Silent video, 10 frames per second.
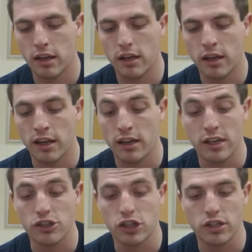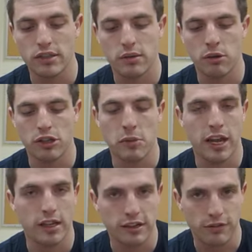it in inches, which
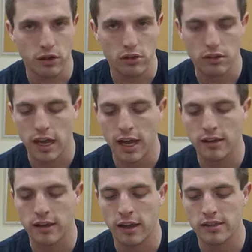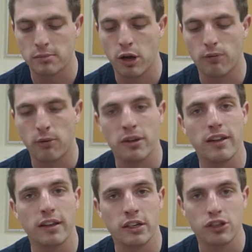made it difficult. I had to get some help from a
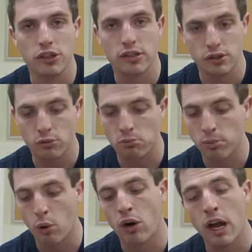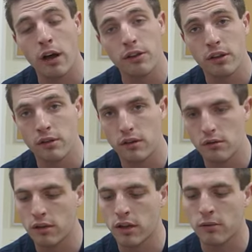technician to bore out
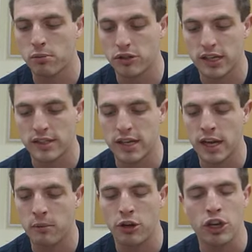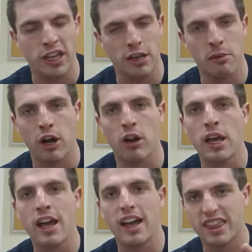the precise diameter. You need about
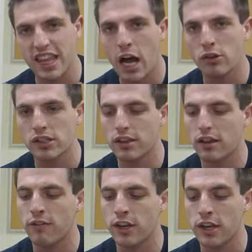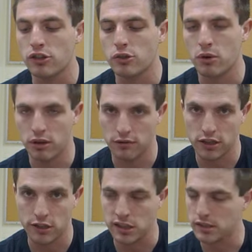1/1000th of an inch worth of
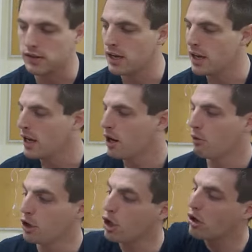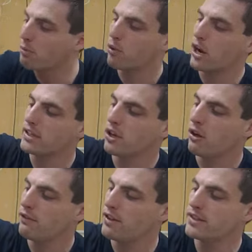clearance. When you go to press
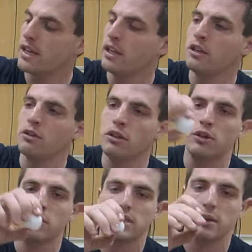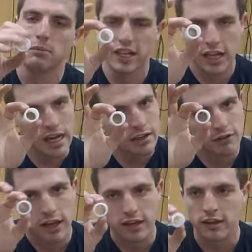all of this in, you'll use something kind
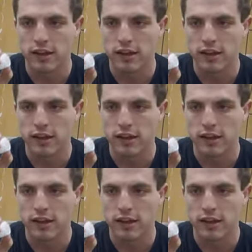of like